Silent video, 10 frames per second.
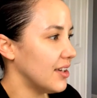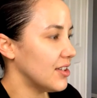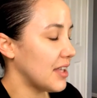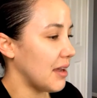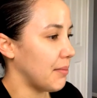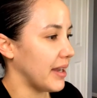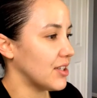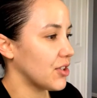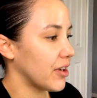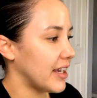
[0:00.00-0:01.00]
Just getting my
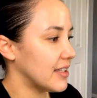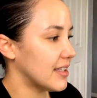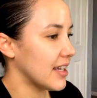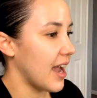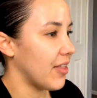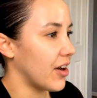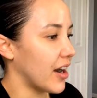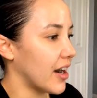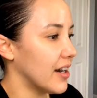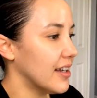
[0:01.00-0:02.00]
screens
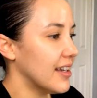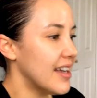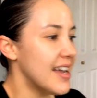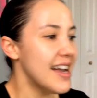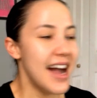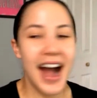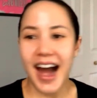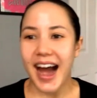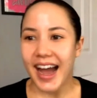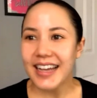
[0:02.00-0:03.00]
together.
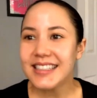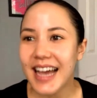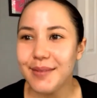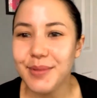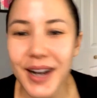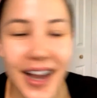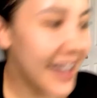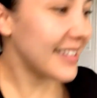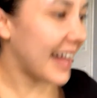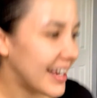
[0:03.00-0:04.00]
Hi,
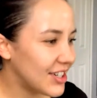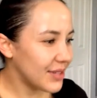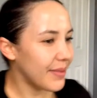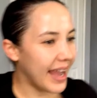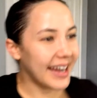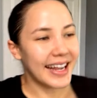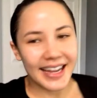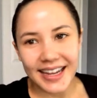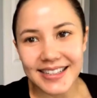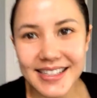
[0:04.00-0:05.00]
Deborah. Glad you made
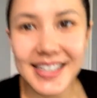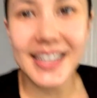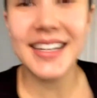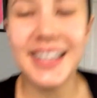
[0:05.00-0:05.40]
it.